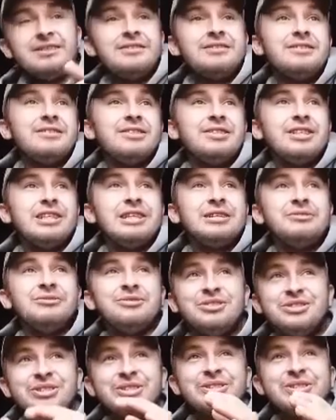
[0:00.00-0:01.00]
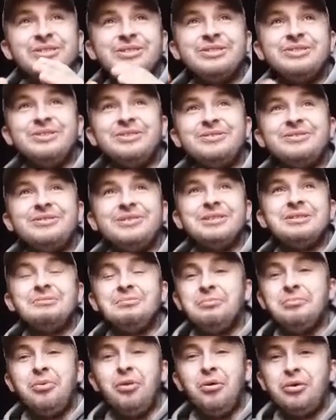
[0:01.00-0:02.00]
it. It was just not,
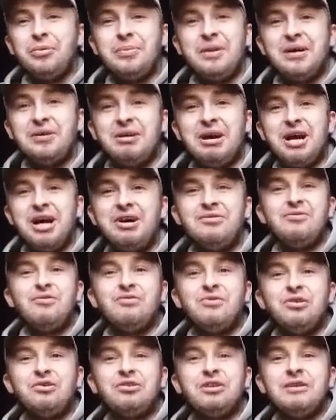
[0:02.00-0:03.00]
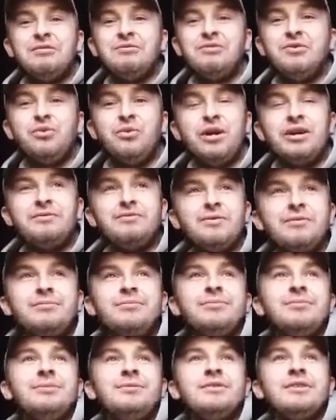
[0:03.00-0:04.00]
it was probably about half a rod length away
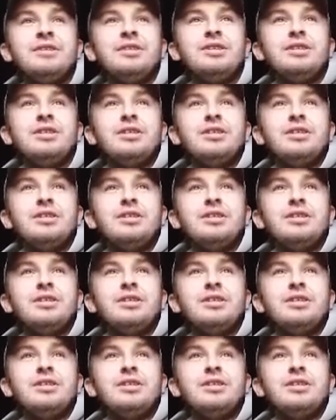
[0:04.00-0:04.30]
from